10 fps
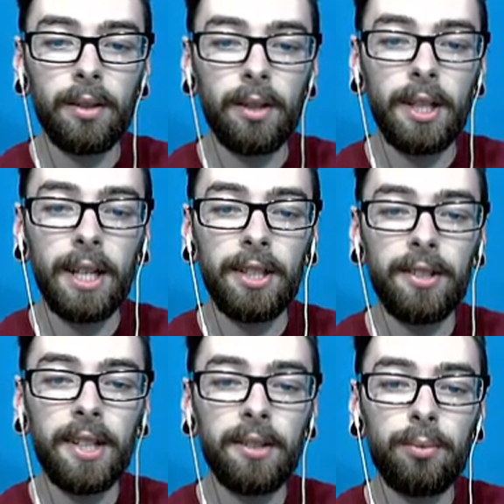Yeah, it just
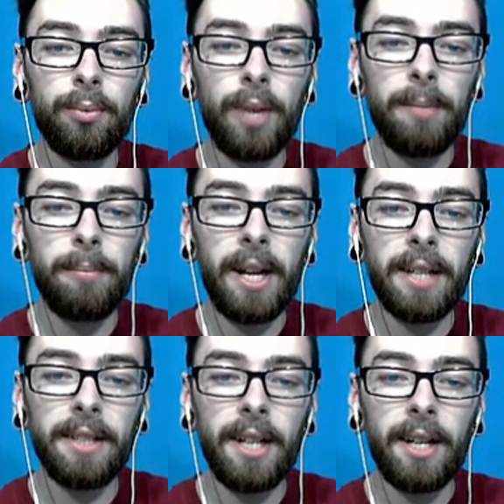takes us right
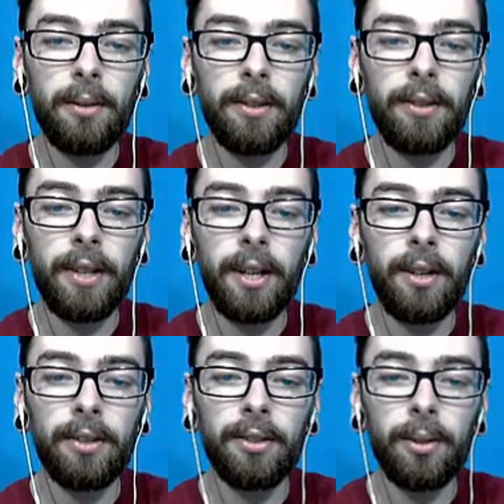back down
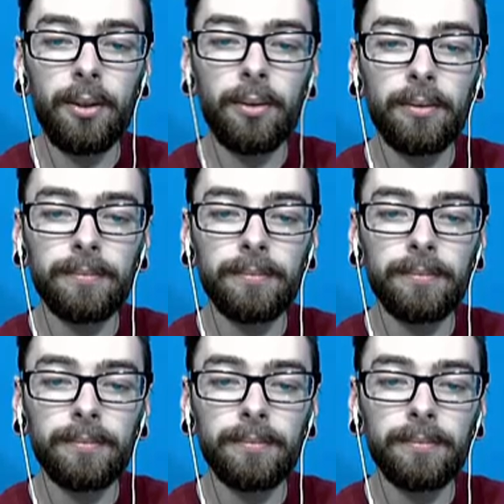there. So